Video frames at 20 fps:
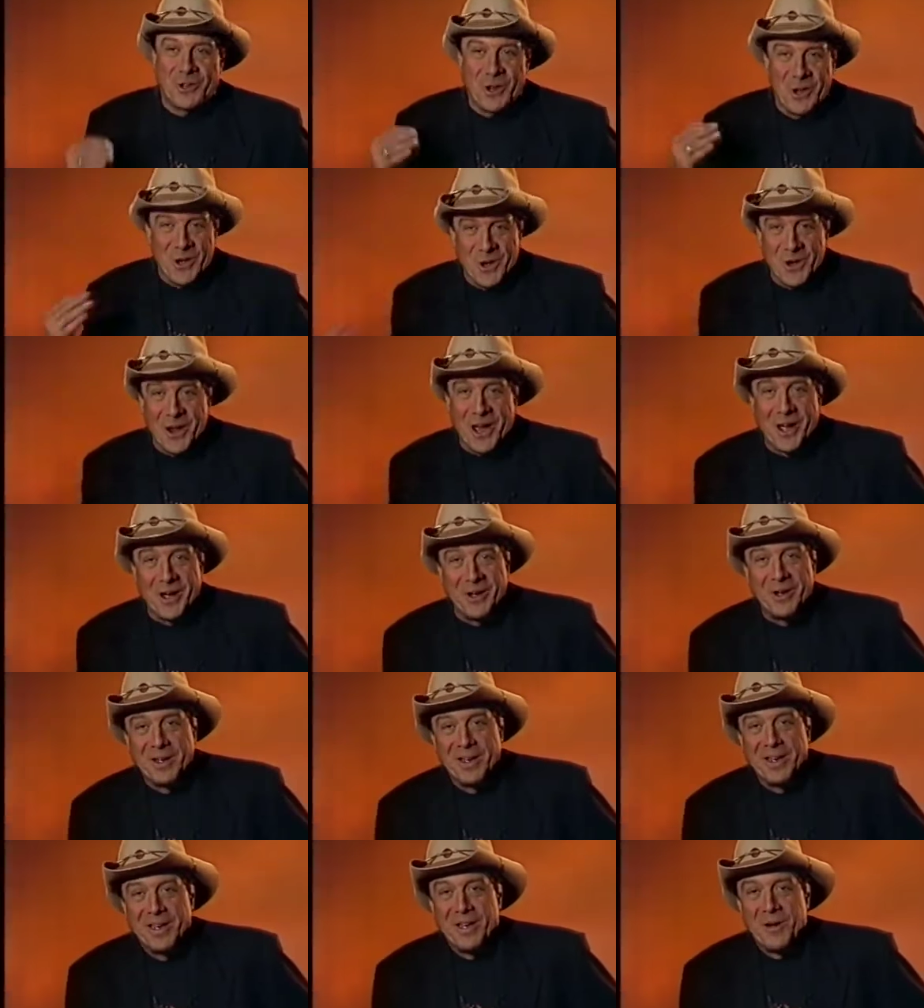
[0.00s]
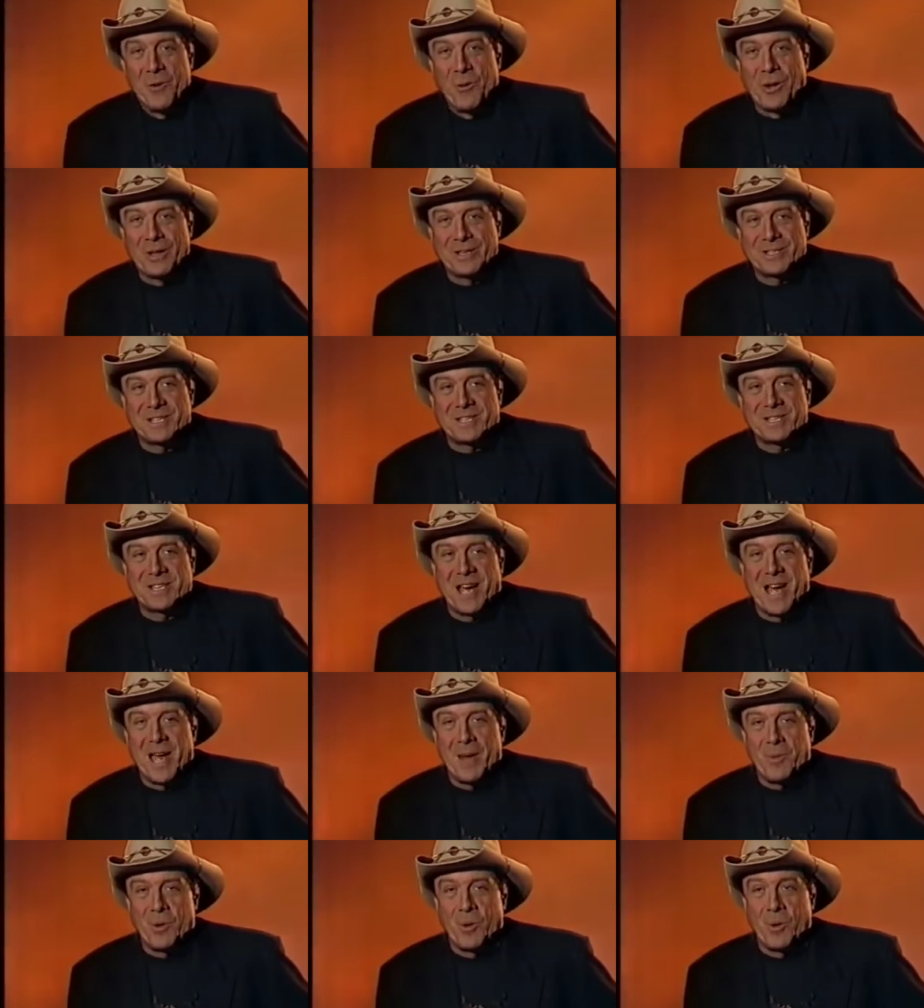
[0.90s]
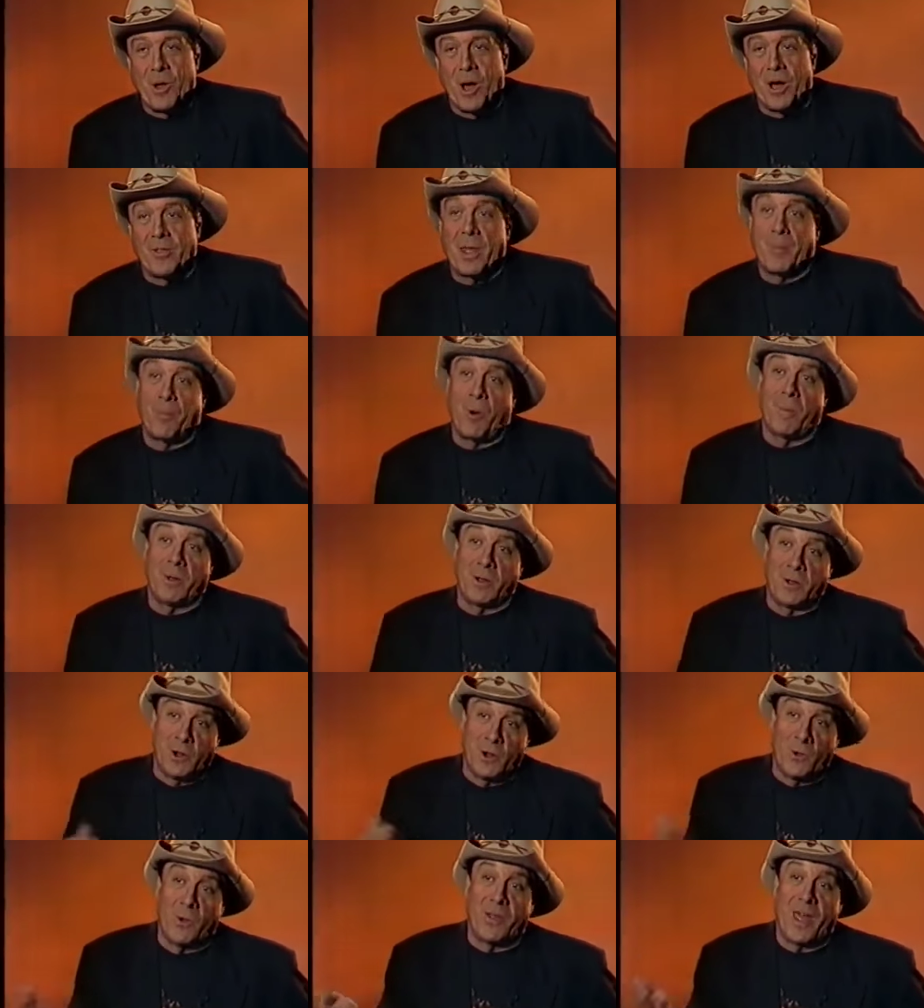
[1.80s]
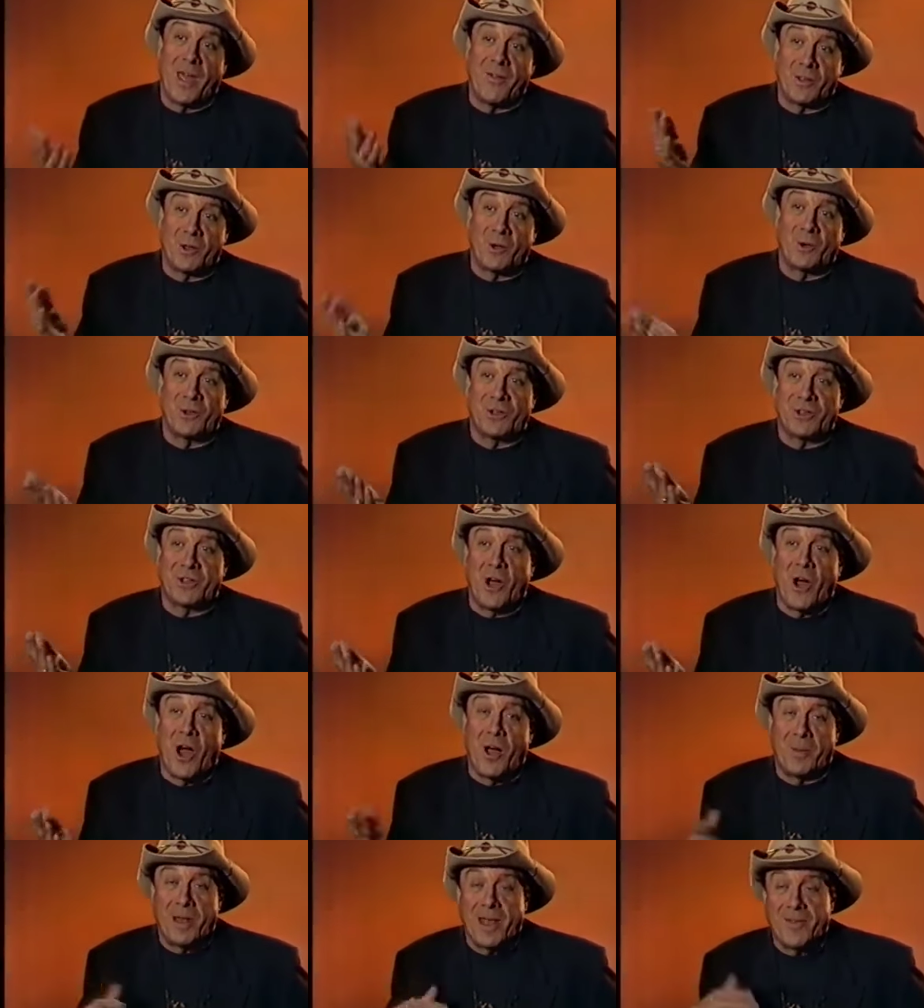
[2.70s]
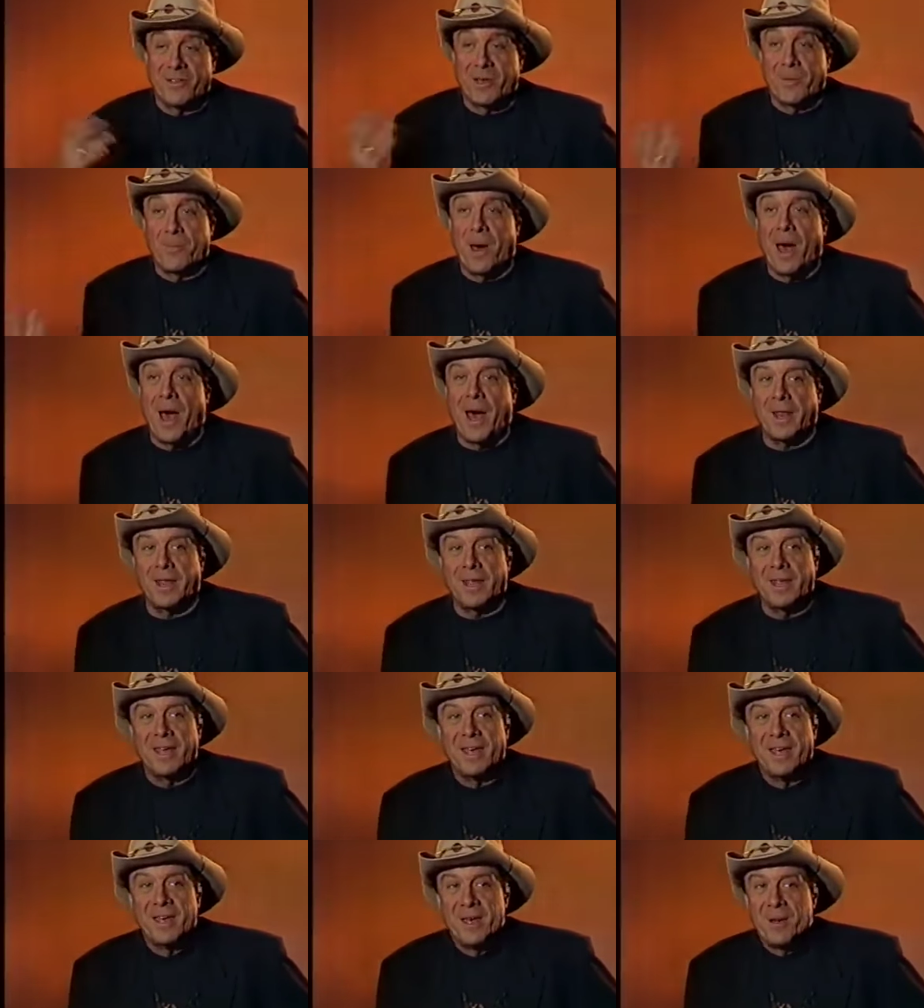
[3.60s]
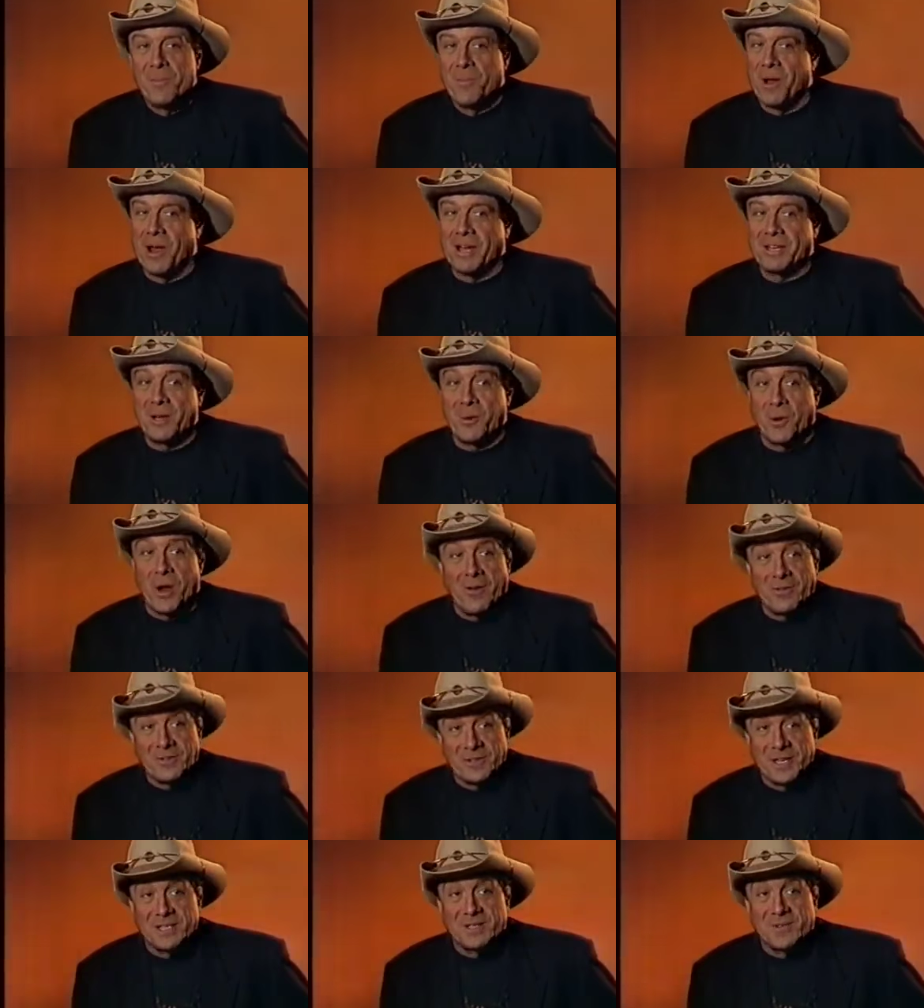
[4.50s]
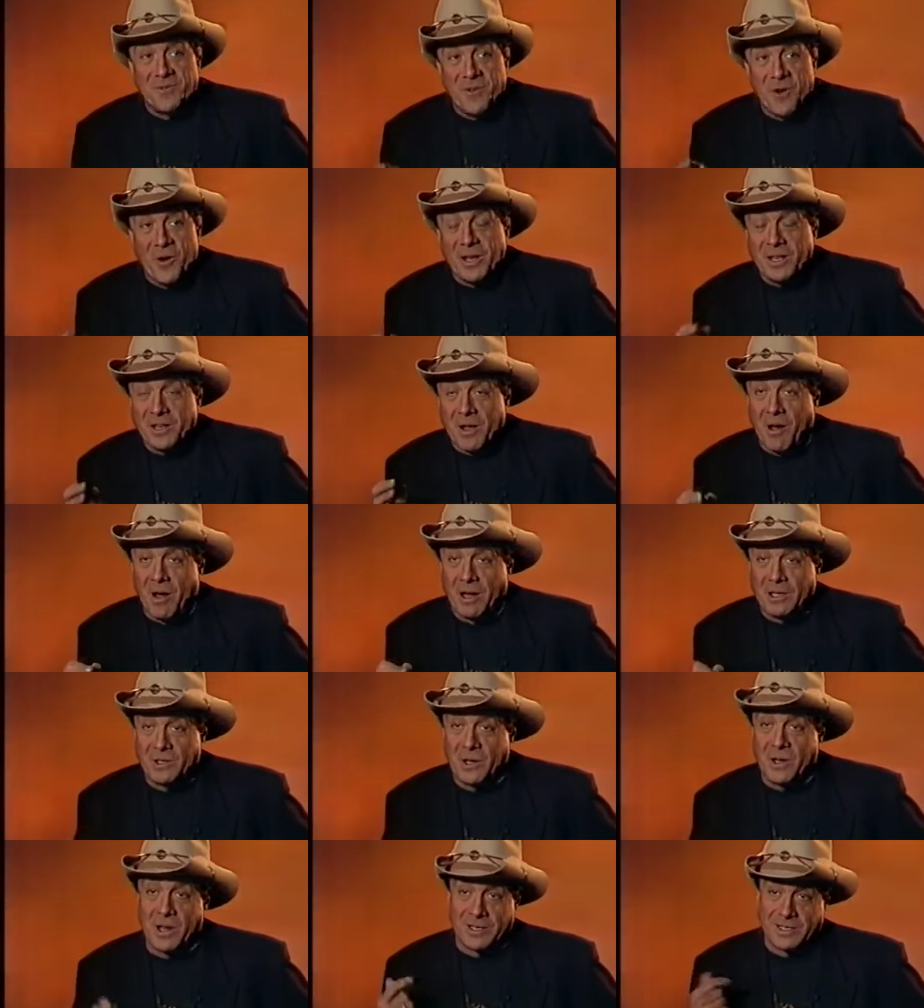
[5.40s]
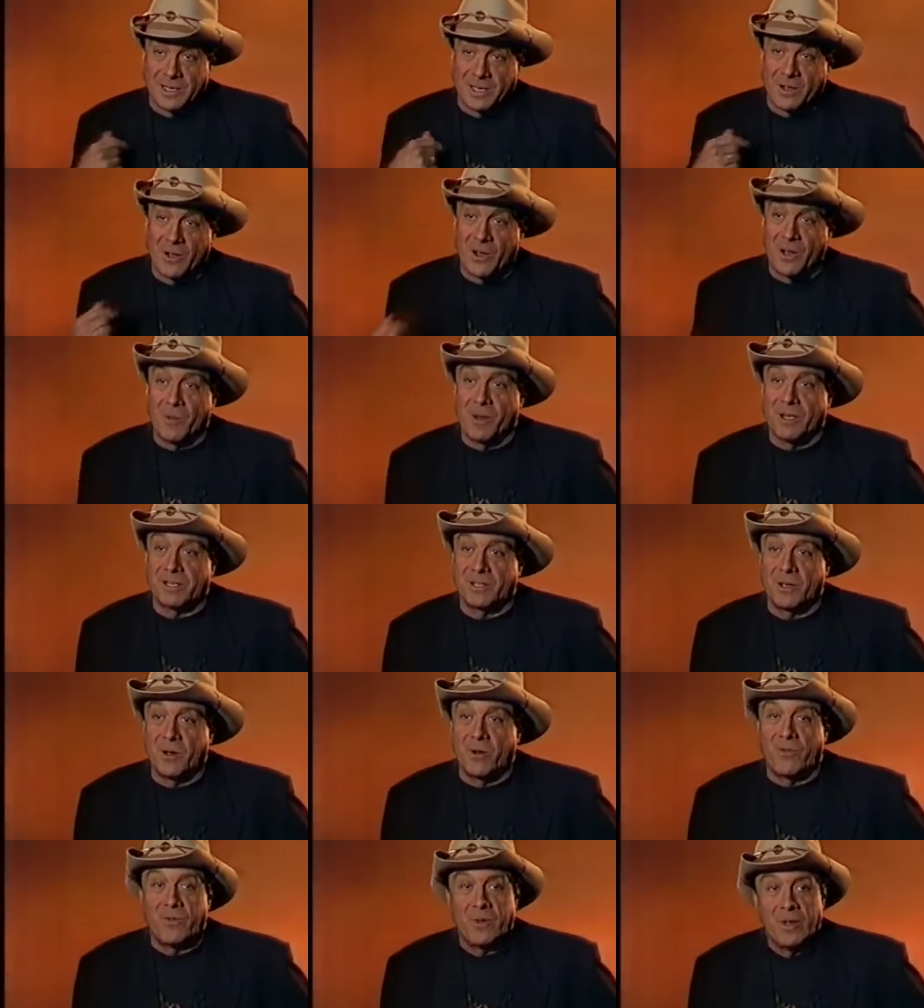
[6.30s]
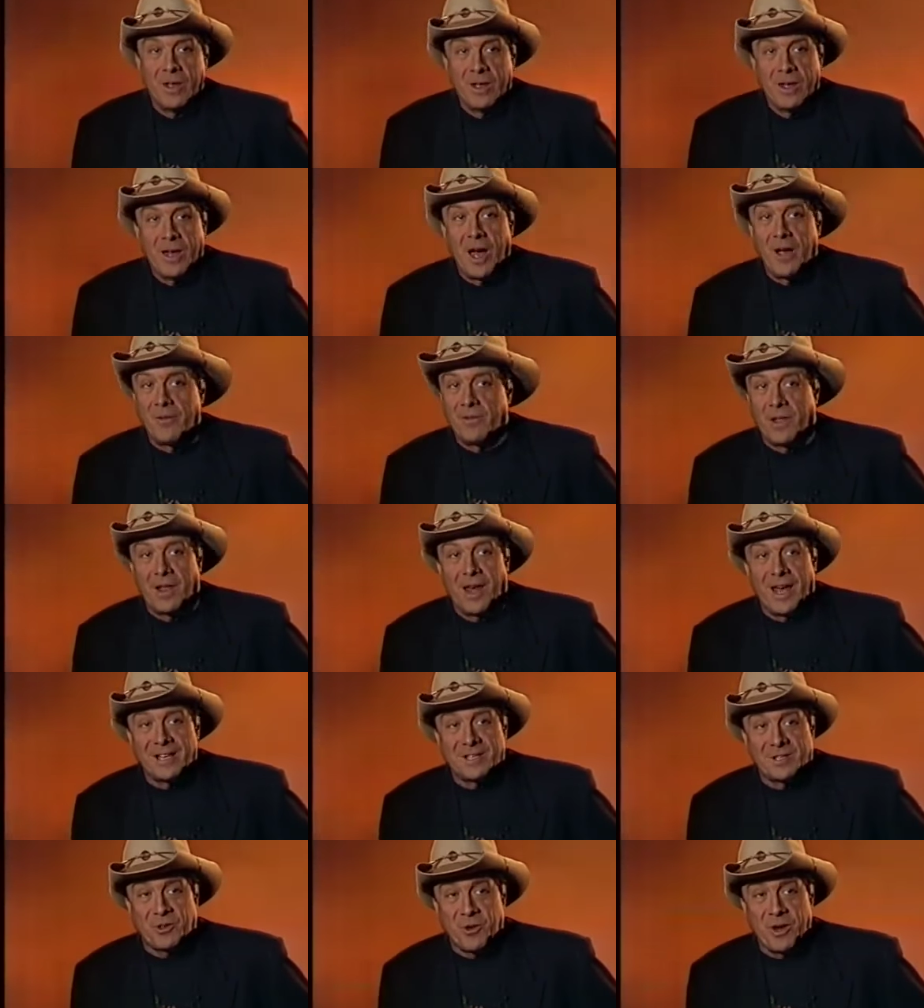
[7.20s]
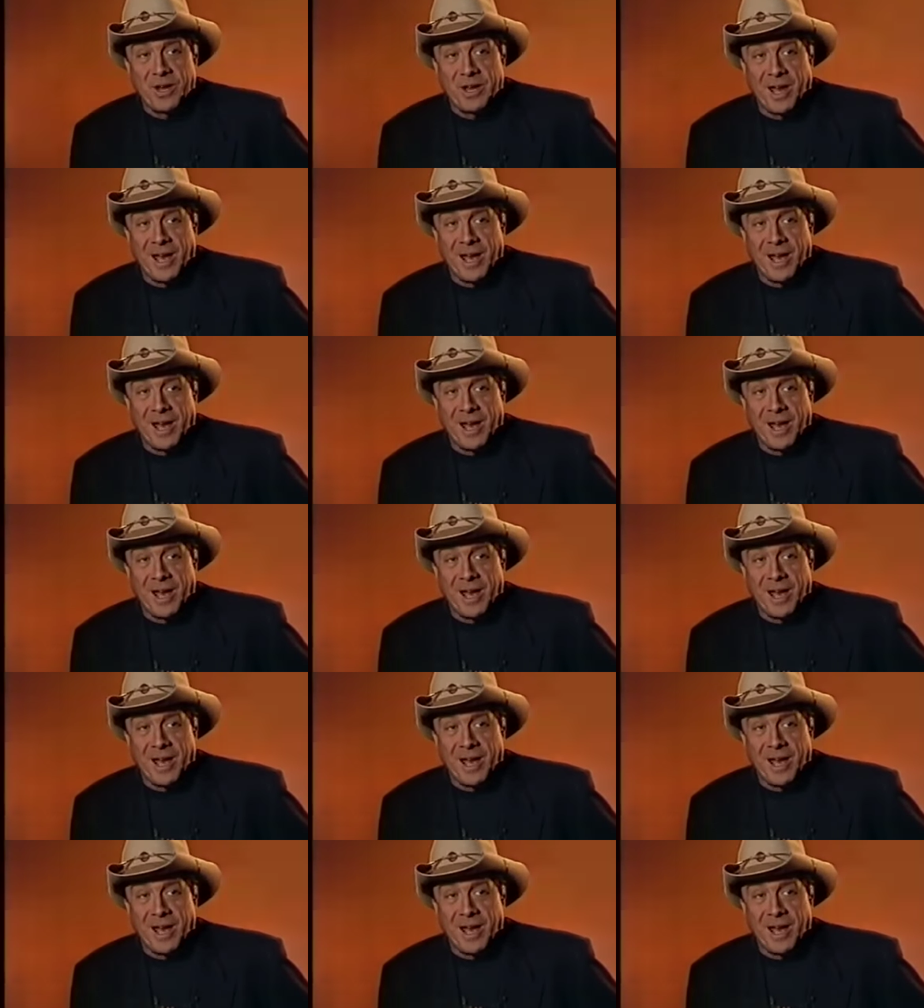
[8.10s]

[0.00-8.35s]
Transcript: journo wants to stay up all night. They probably do when they're having a good time and having a party. But I tell you what, I've seen some very tired journos, including myself, over the last three